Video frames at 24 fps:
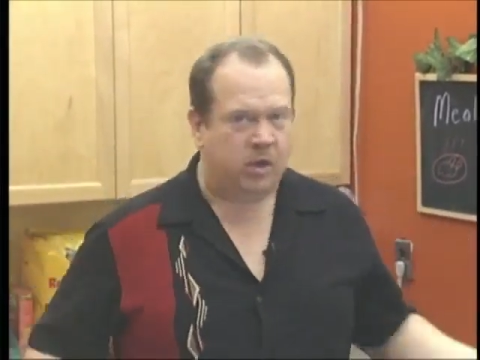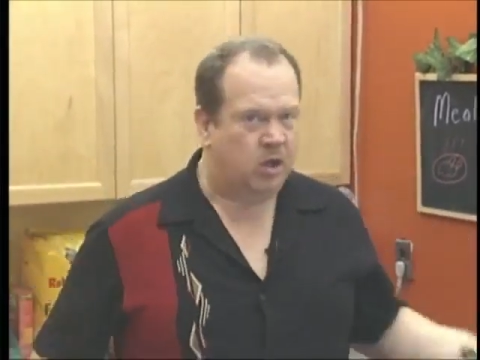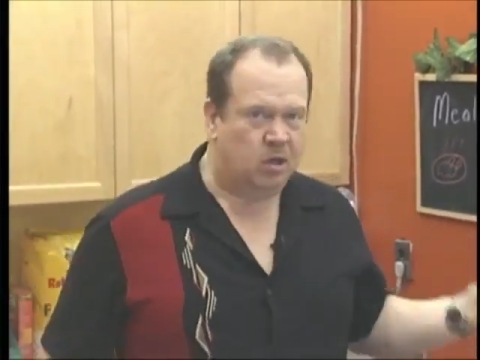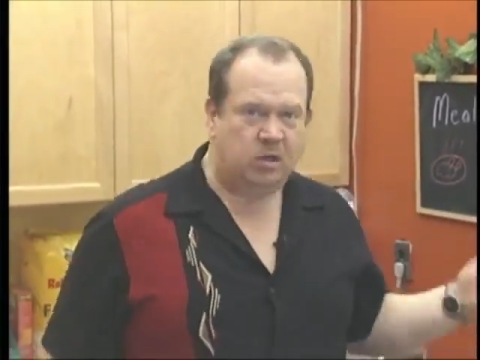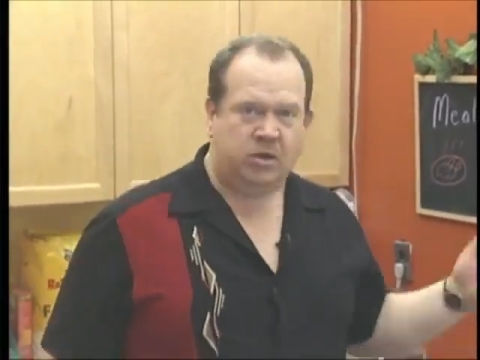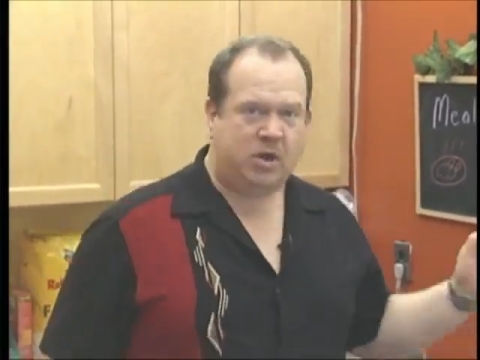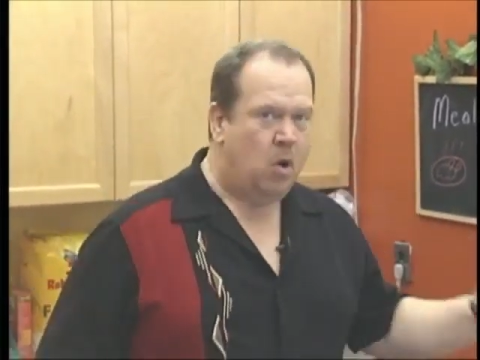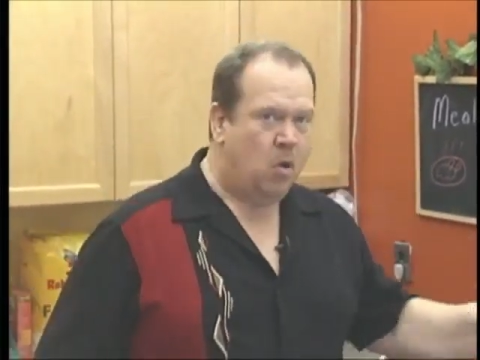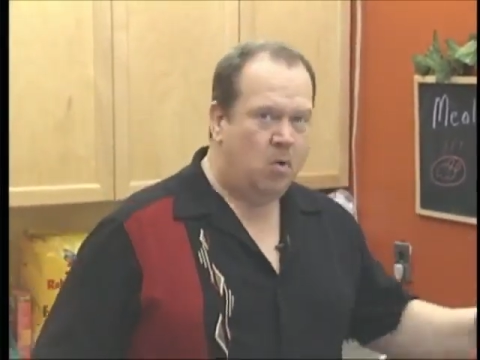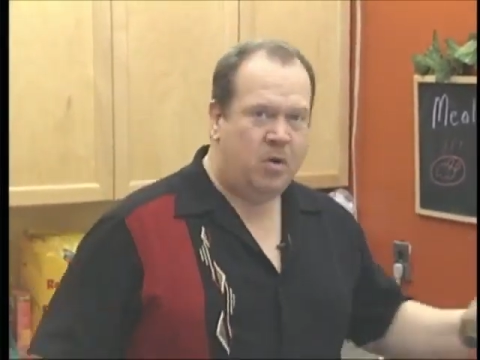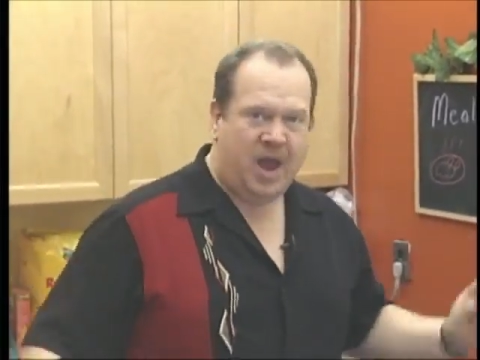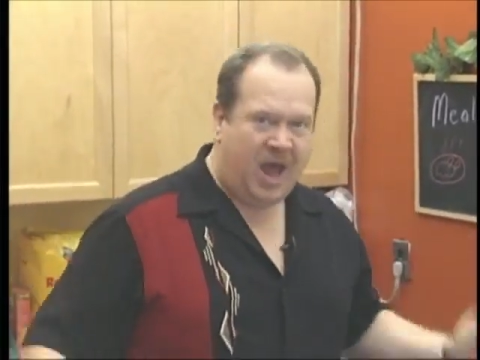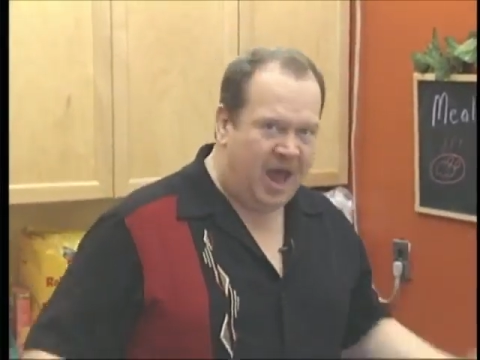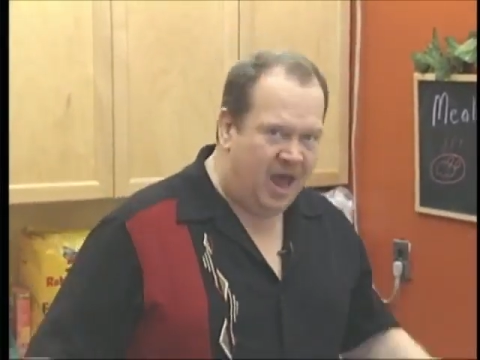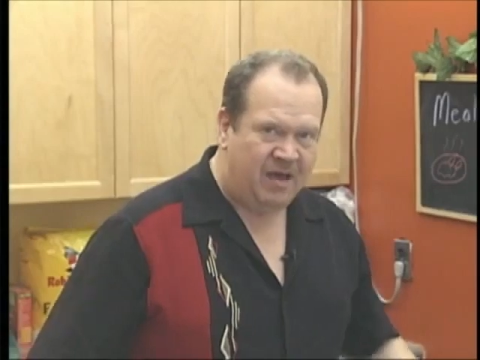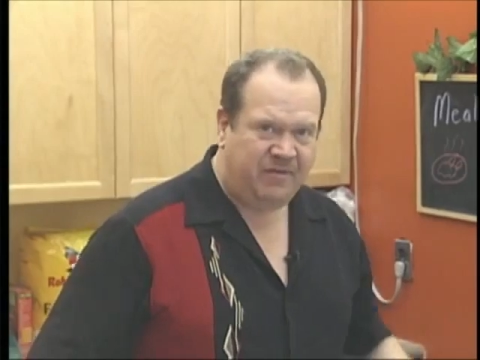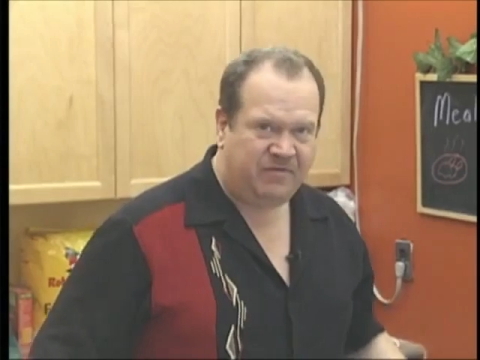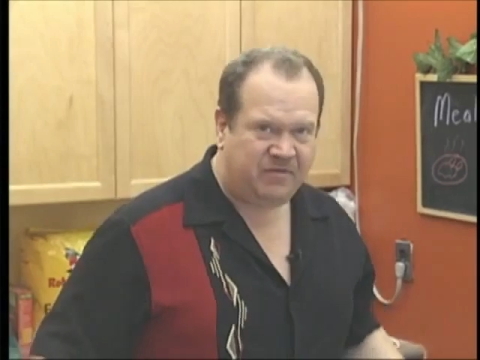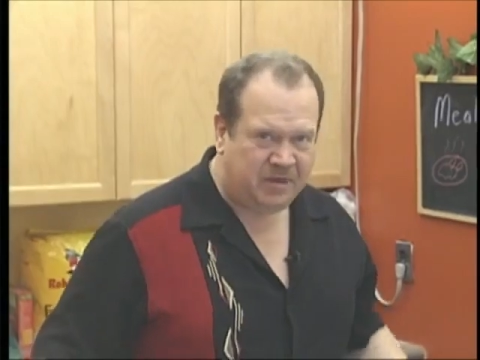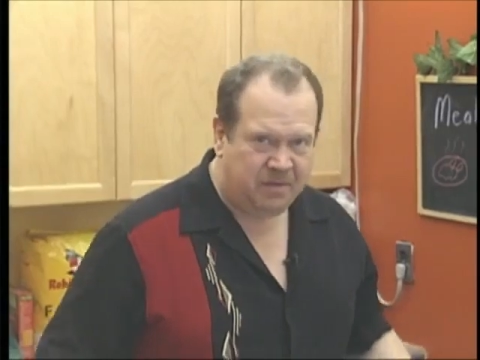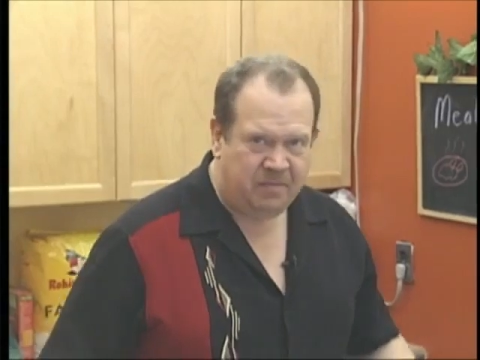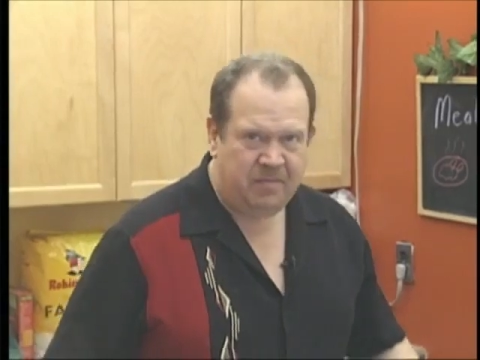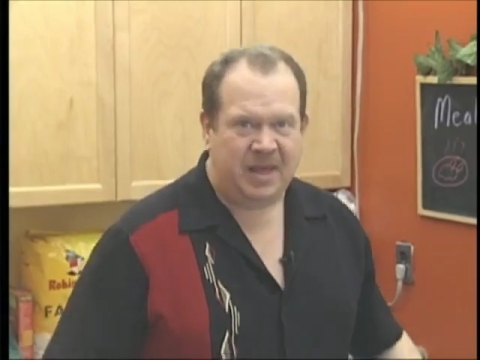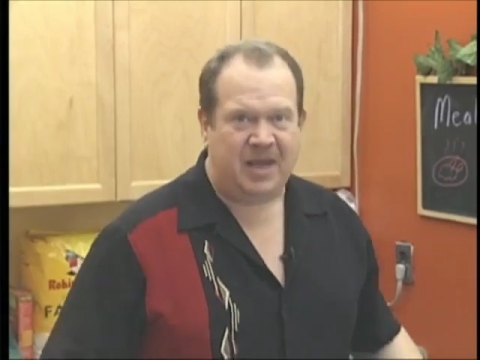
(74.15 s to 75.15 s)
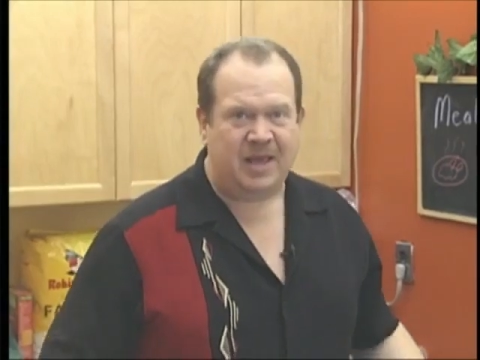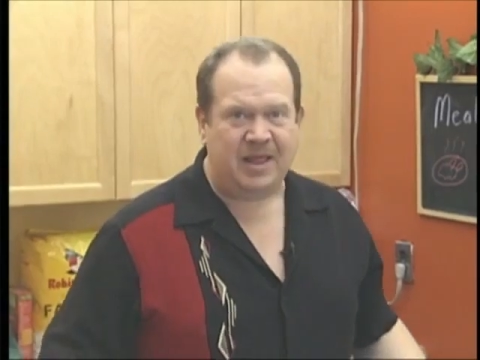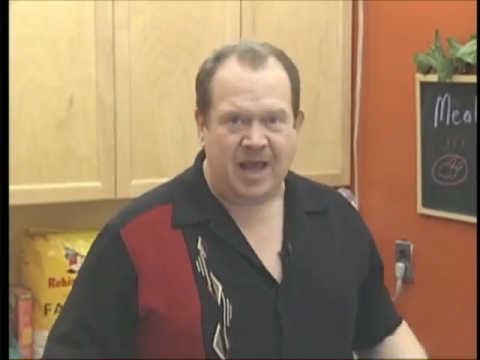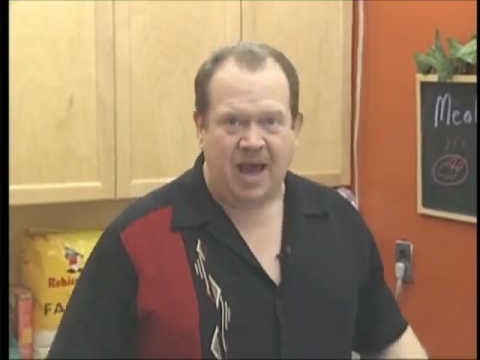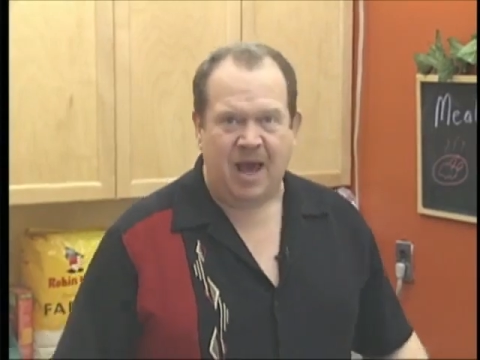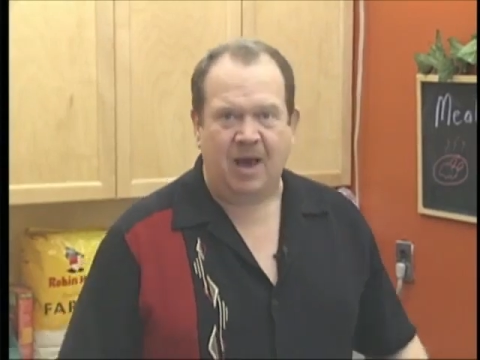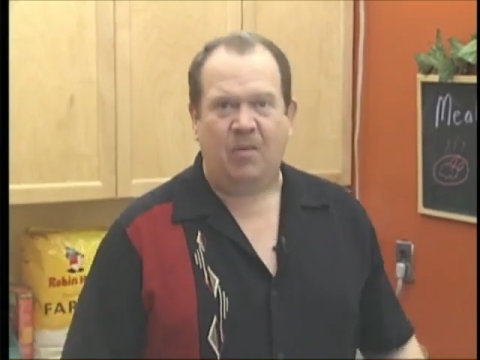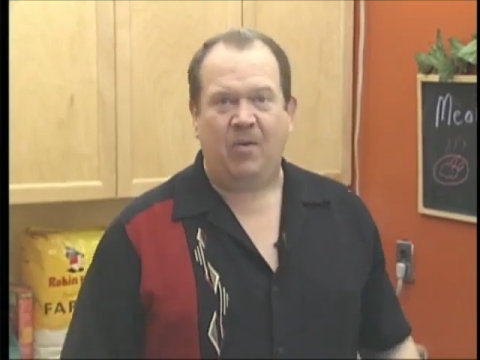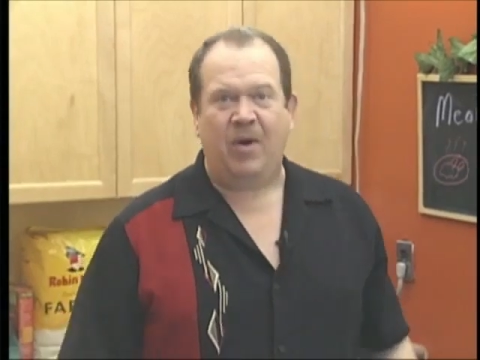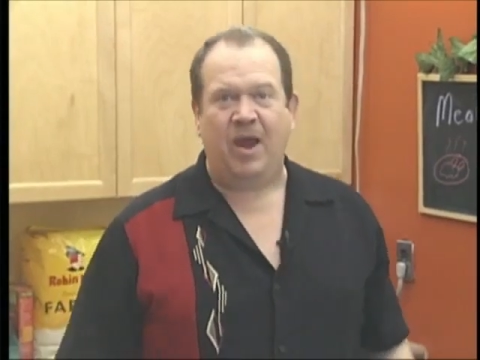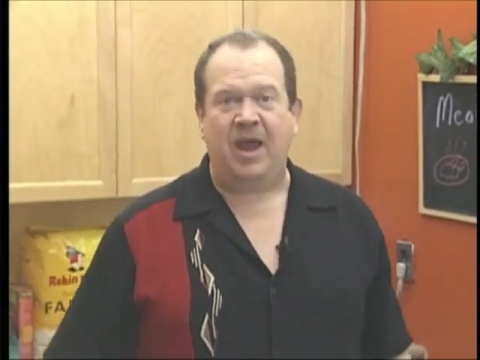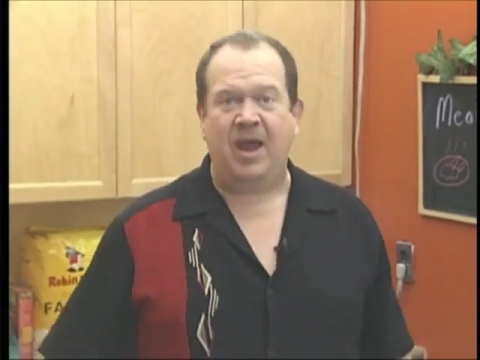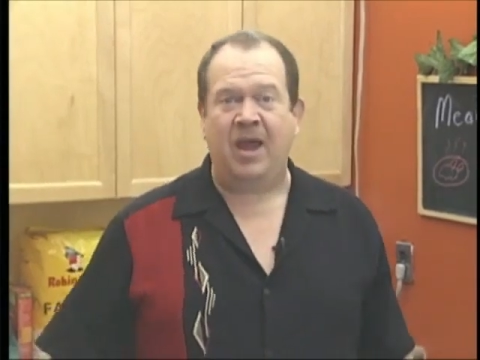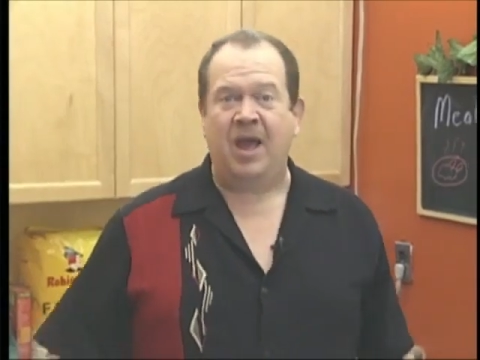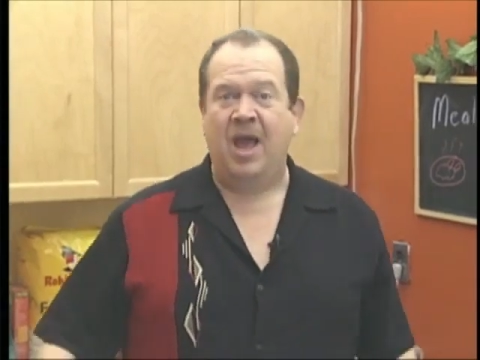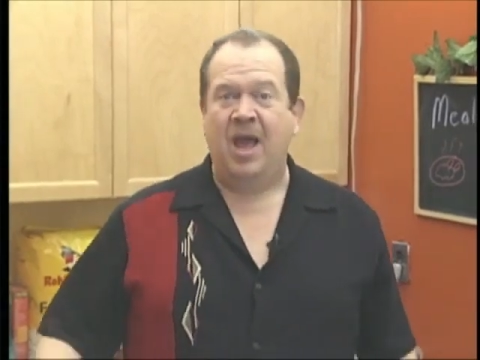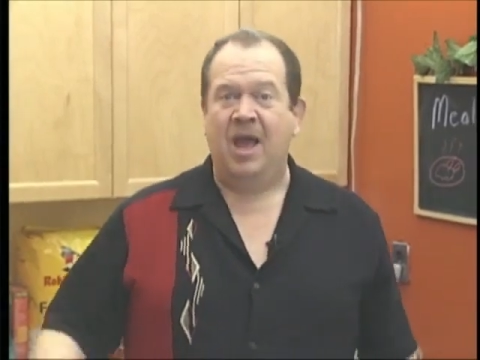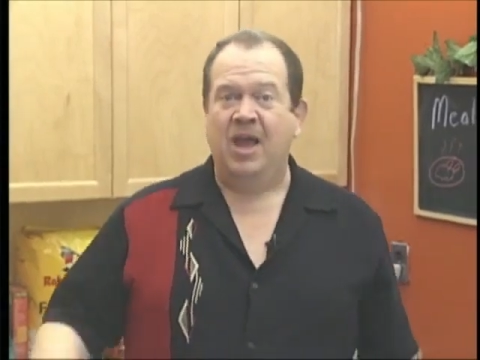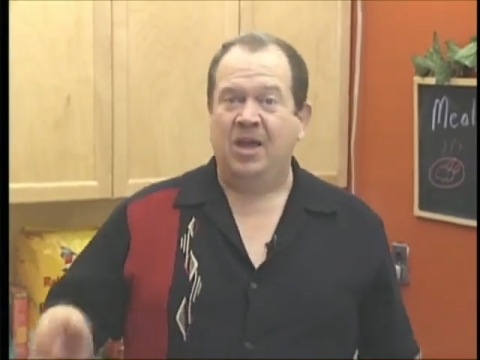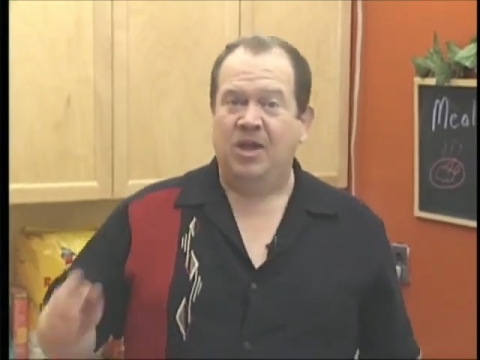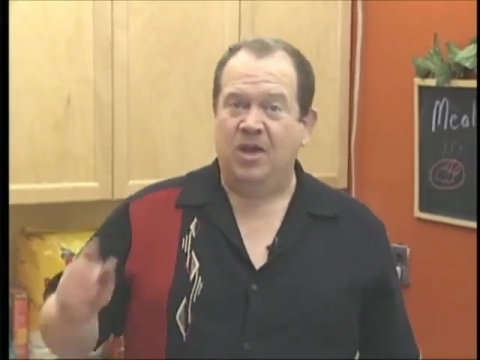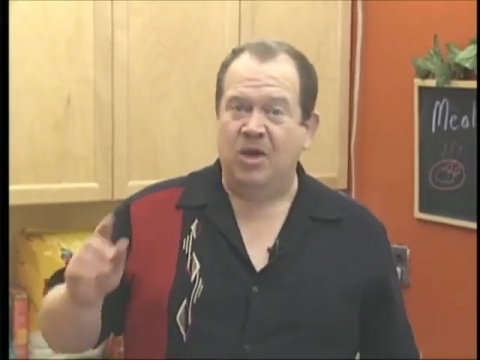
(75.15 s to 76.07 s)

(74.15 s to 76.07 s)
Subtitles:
you don't have to be that way.